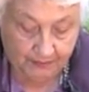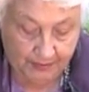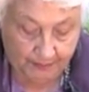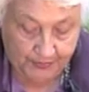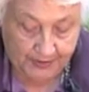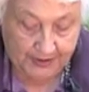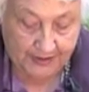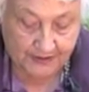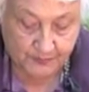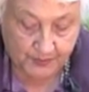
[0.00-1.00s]
Grandpa
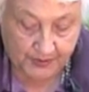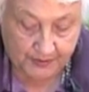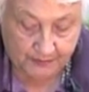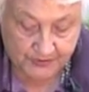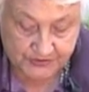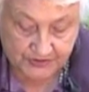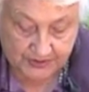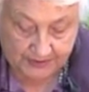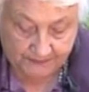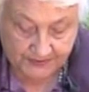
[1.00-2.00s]
and his partner, Mr.
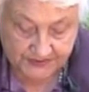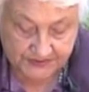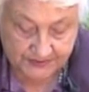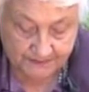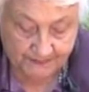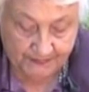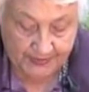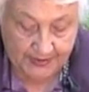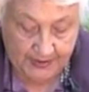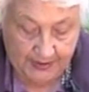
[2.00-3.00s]
Davis,
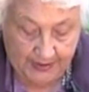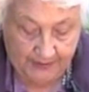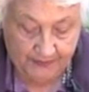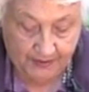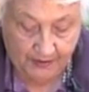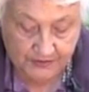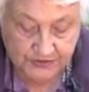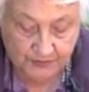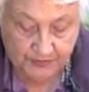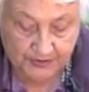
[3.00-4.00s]
and the
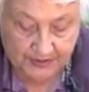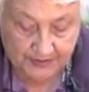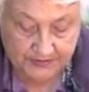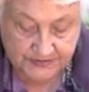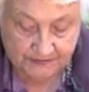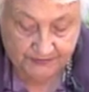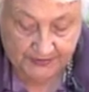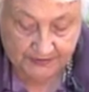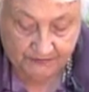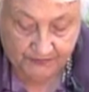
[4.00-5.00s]
consequent dust
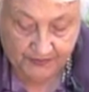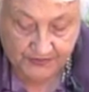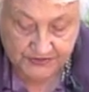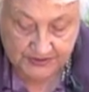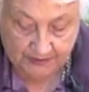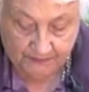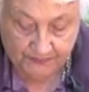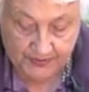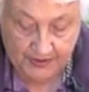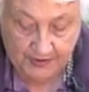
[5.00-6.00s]
affected Father's health.
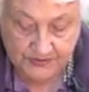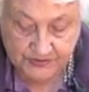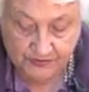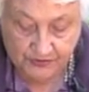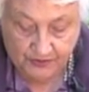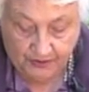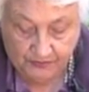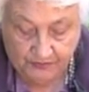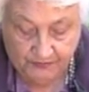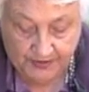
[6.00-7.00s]
So the
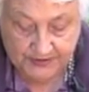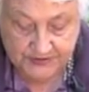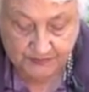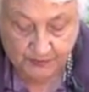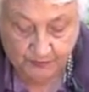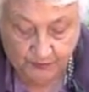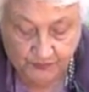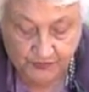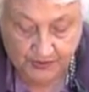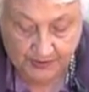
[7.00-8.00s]
doctor advised him to move
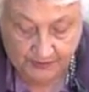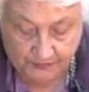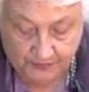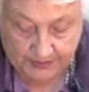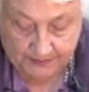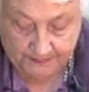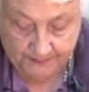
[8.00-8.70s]
to the country.